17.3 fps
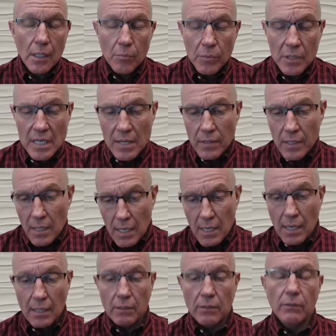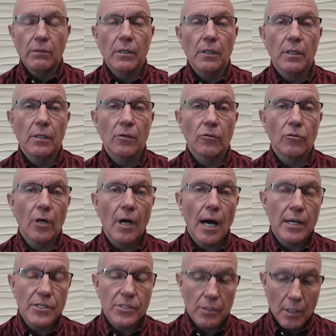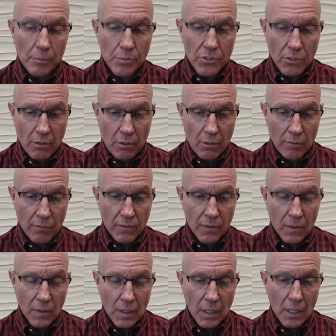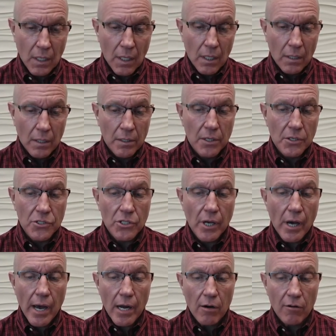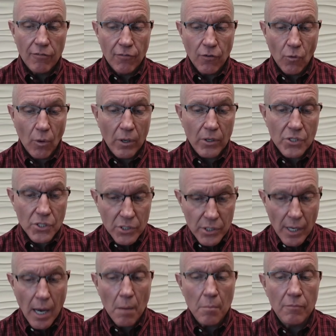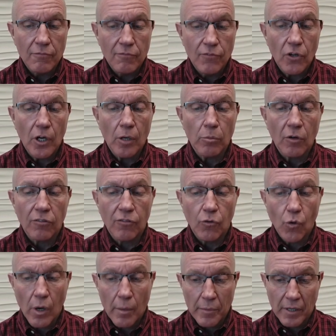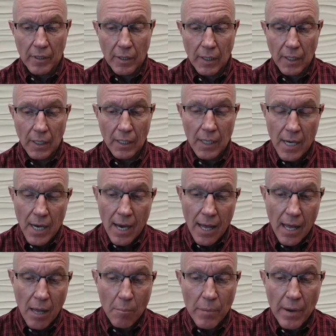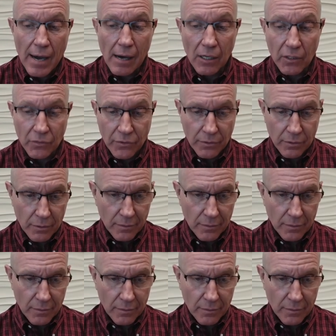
But in the end, Ross observed the desire for some verbal formula about